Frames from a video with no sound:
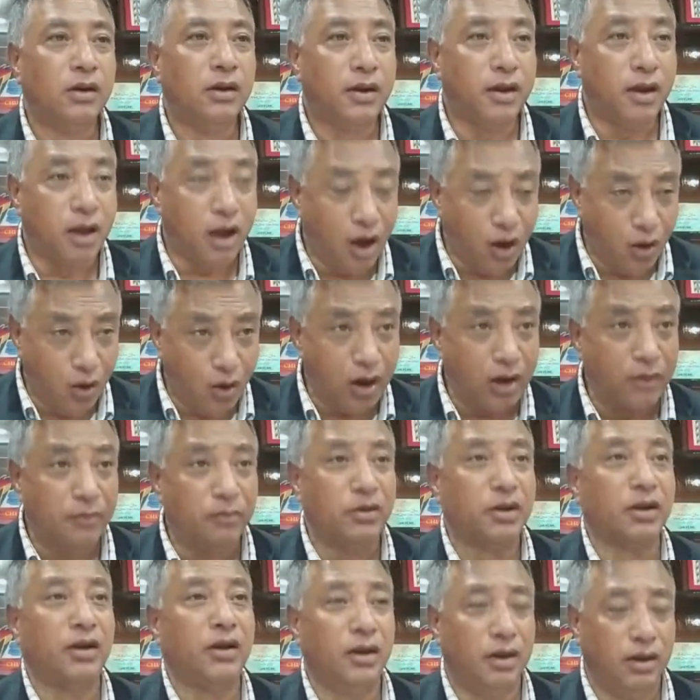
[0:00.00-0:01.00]
Now I am
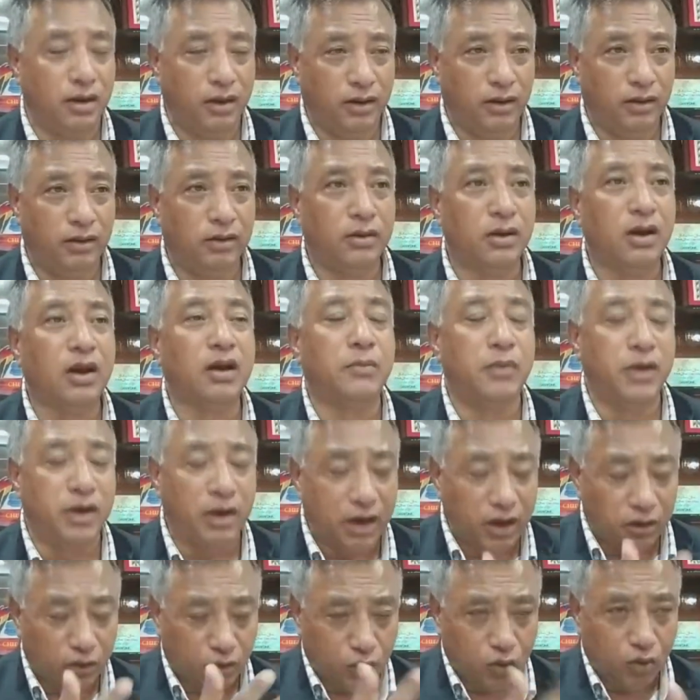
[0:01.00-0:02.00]
telling, even
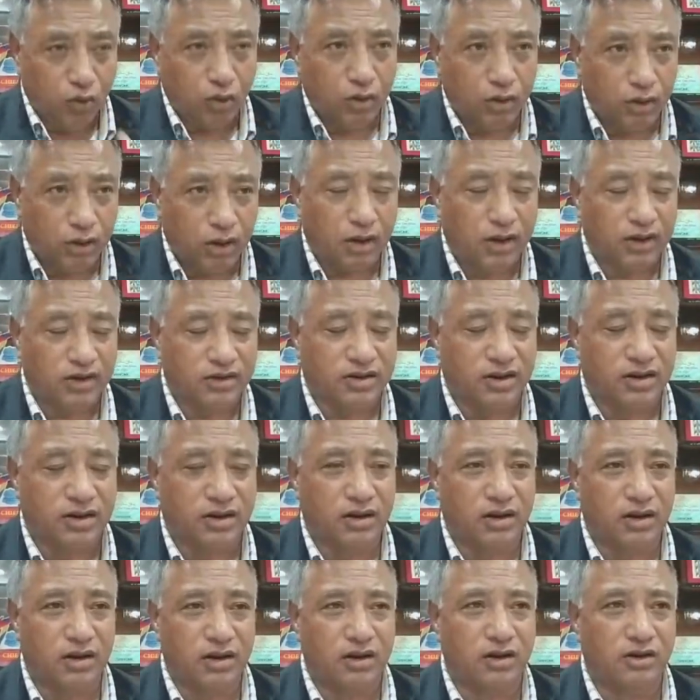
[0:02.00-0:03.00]
I told our uh,
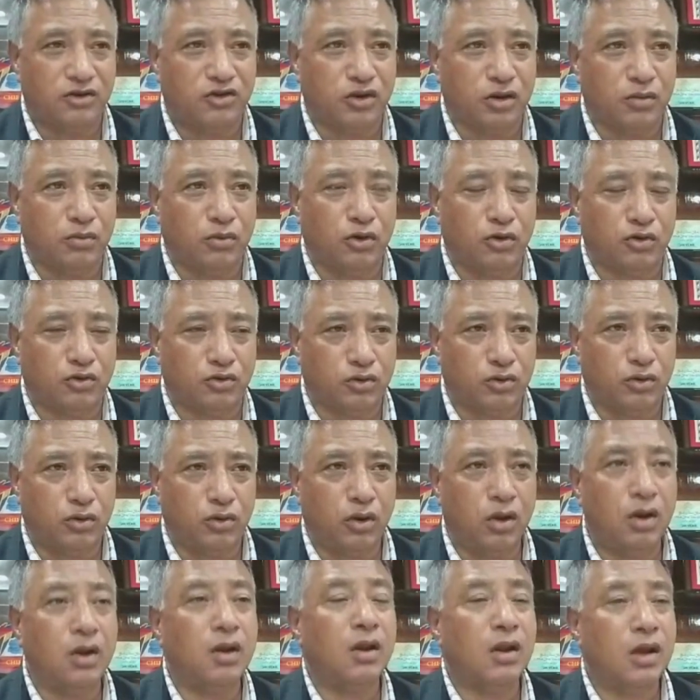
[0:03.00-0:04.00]
center leadership
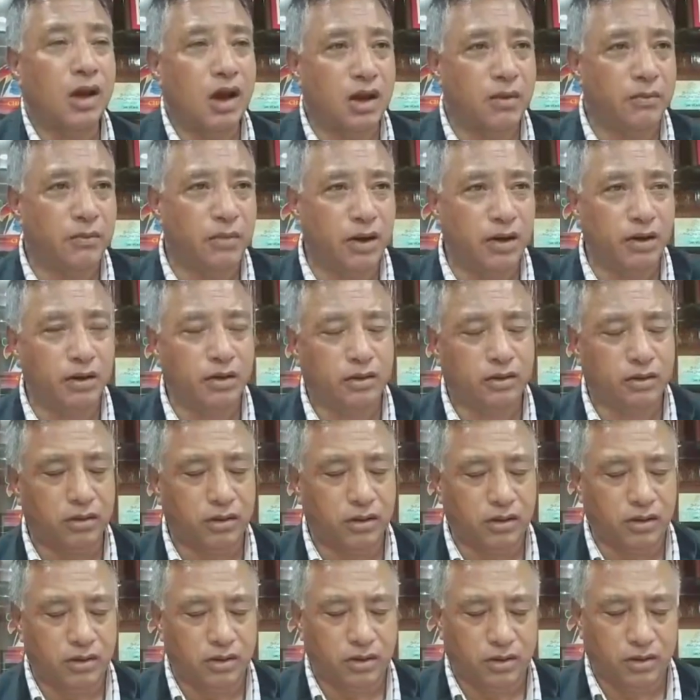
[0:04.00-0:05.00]
also, I met
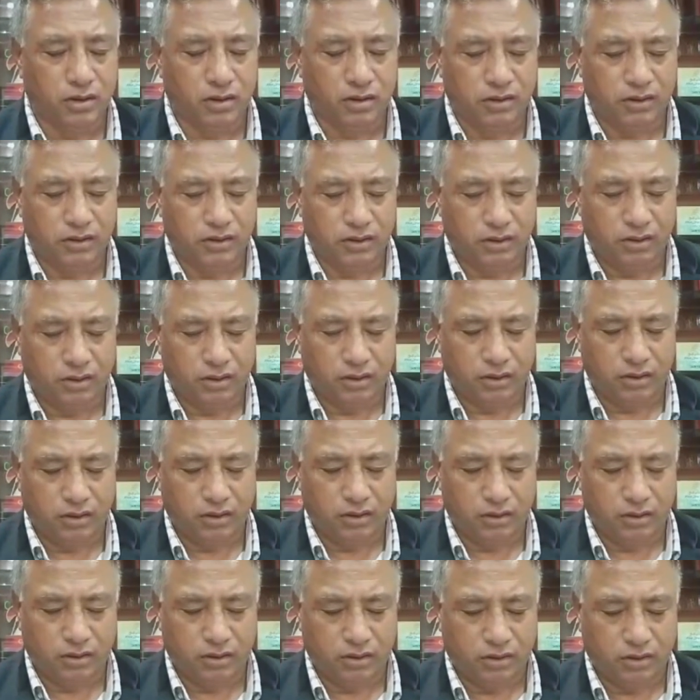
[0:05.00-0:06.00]
uh,
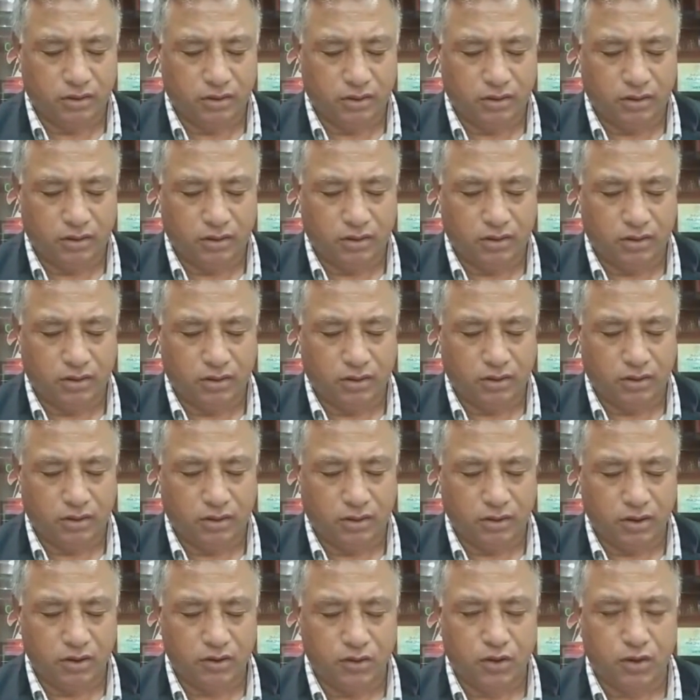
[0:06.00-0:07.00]
the
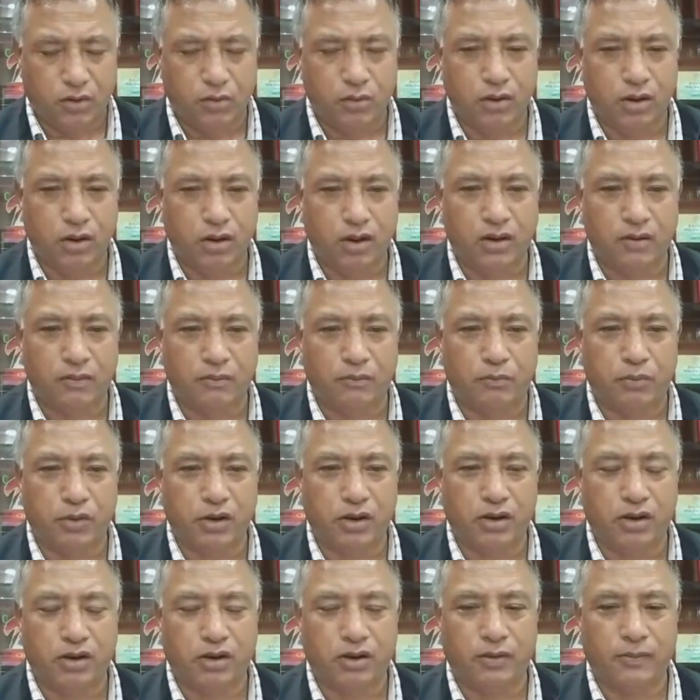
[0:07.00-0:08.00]
Honorable
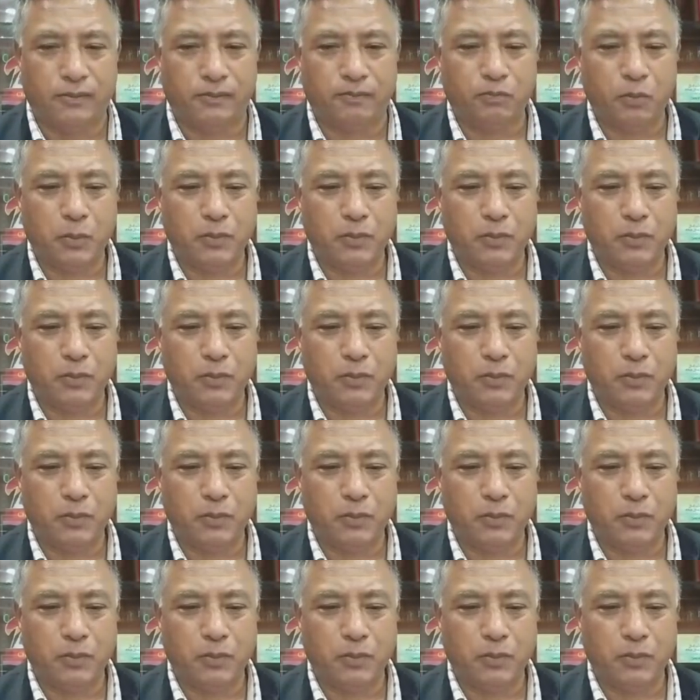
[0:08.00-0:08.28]
MP